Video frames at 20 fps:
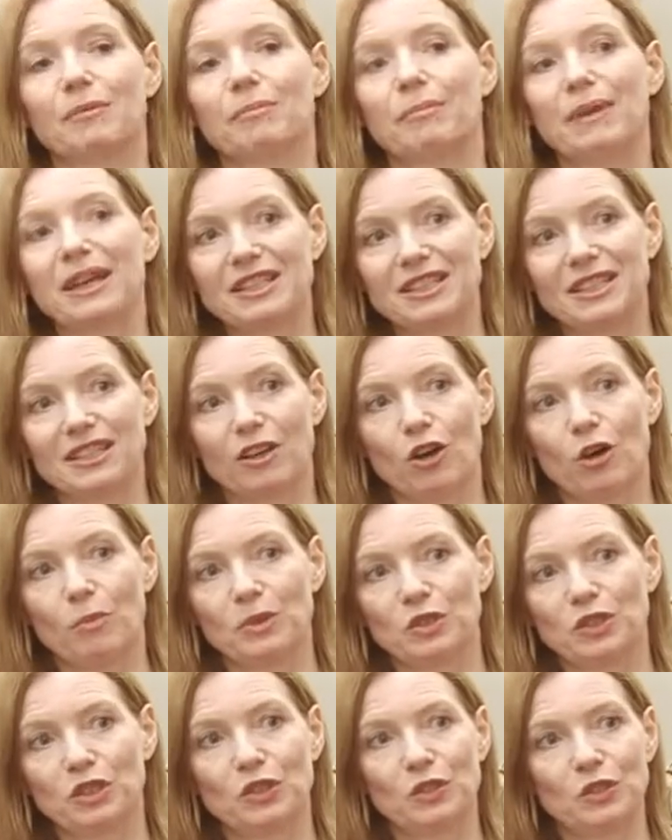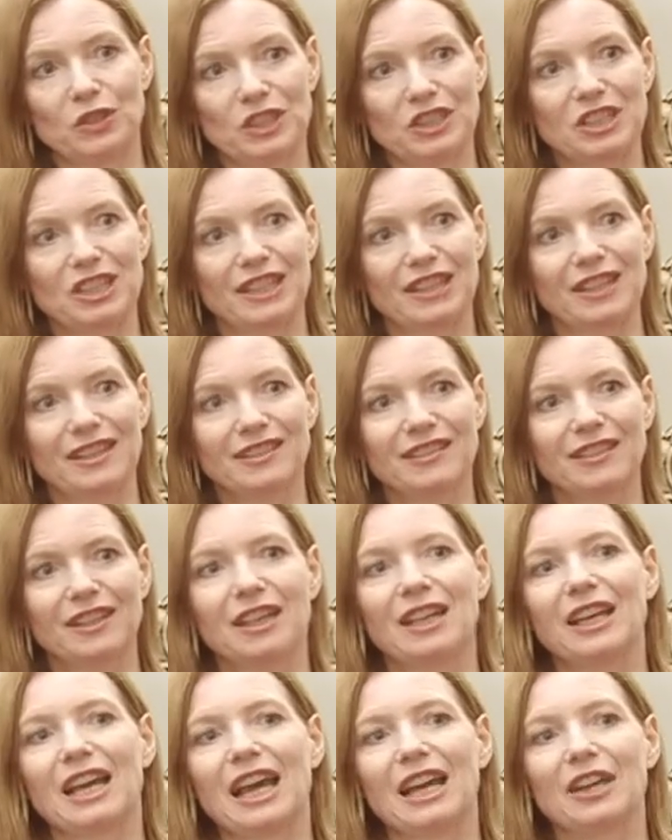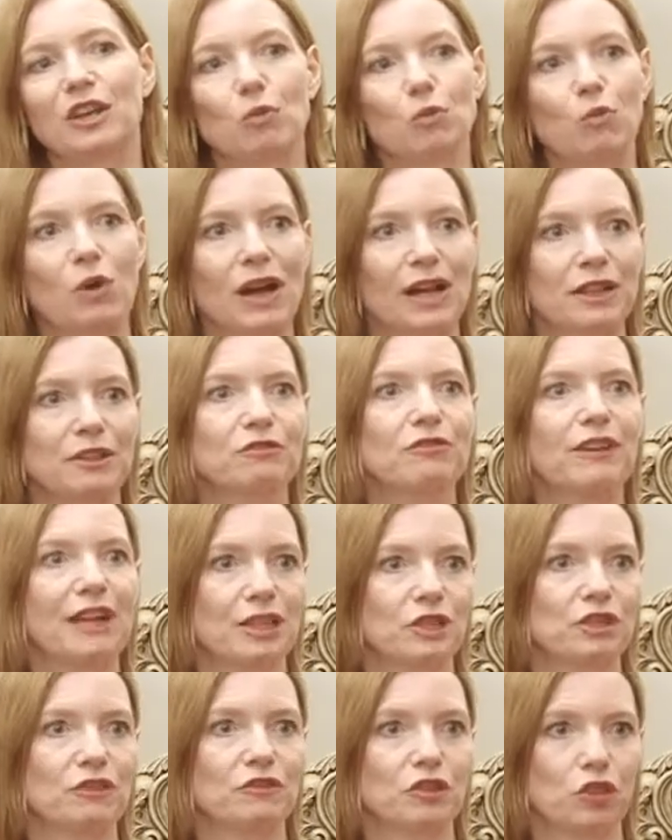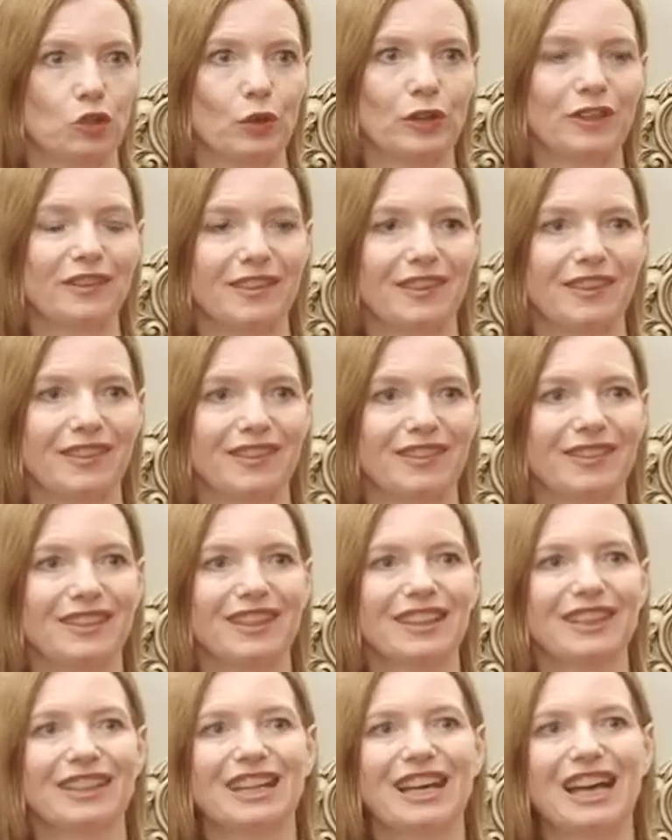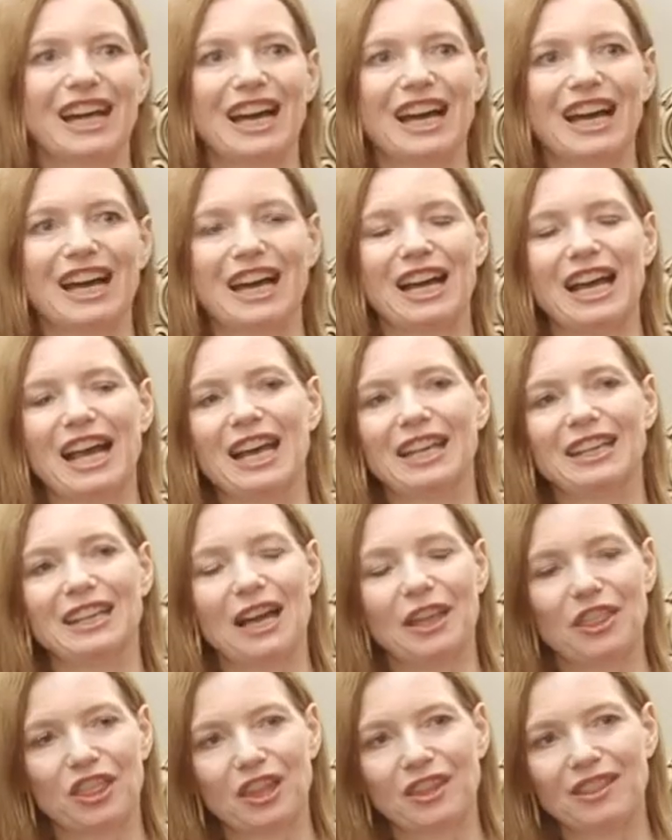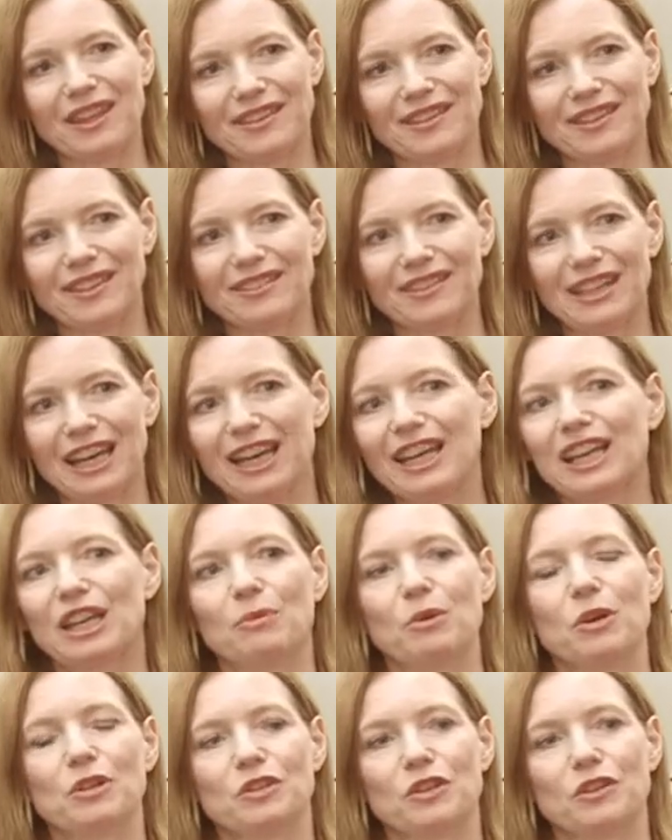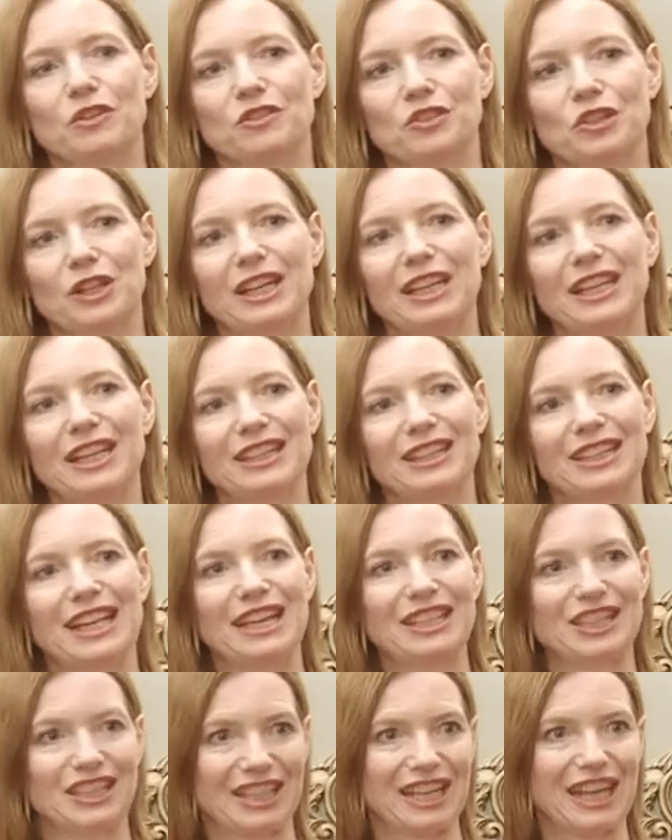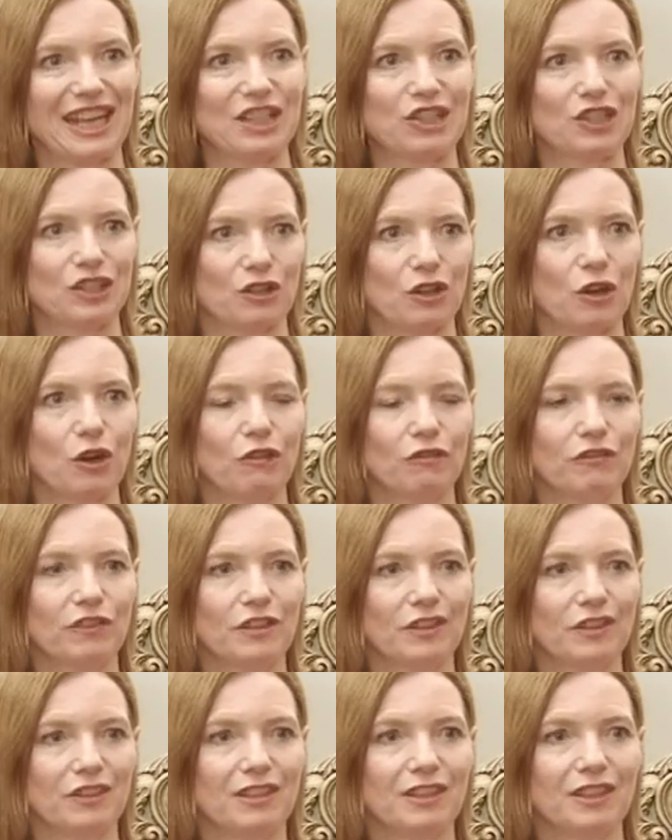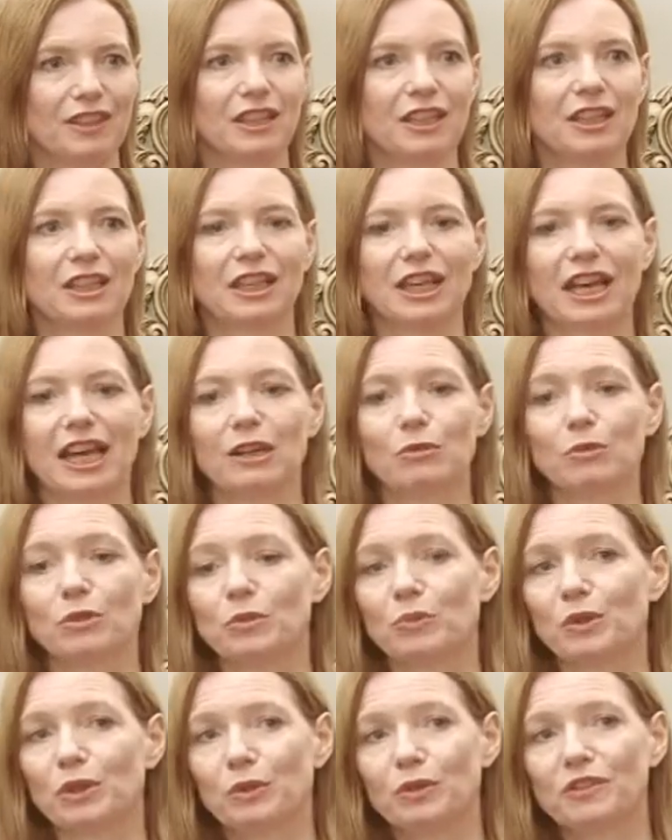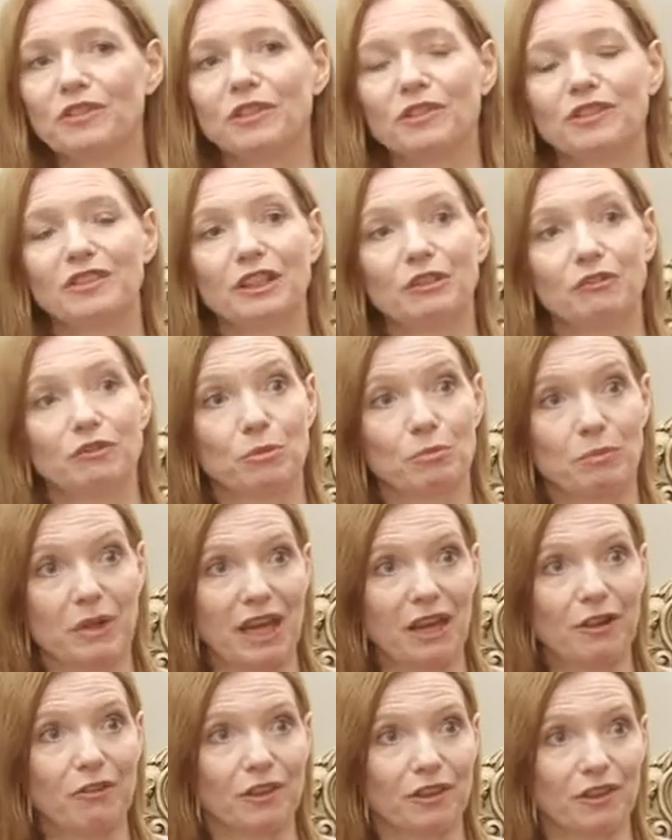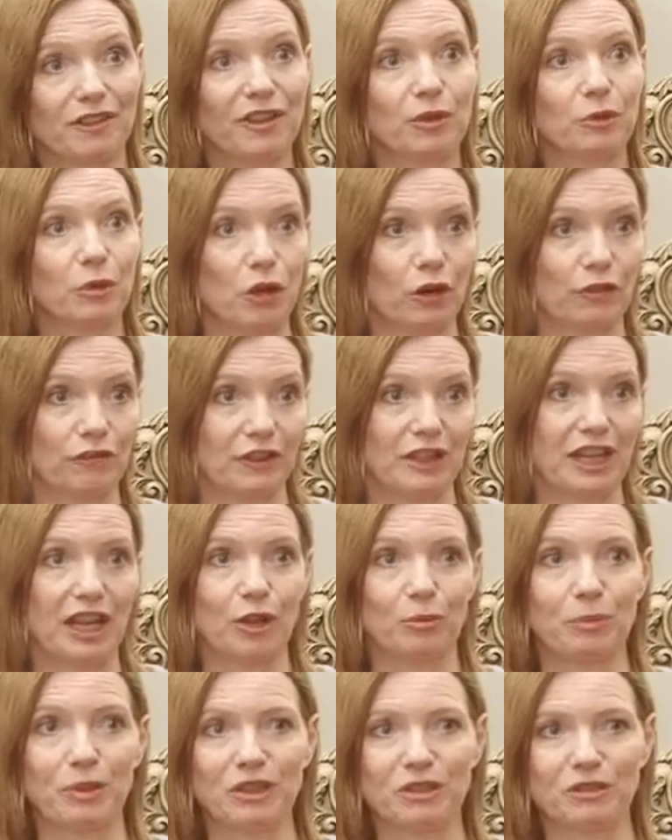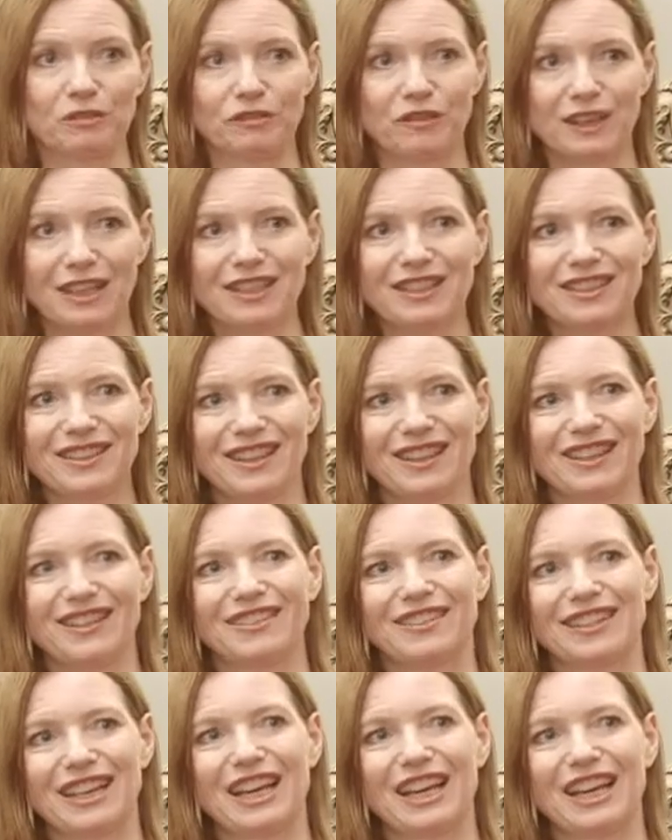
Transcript: better opportunities, and a wider range of choices. And I think that's exactly what Australian education offers. And what we also see from parents who are often helping to fund this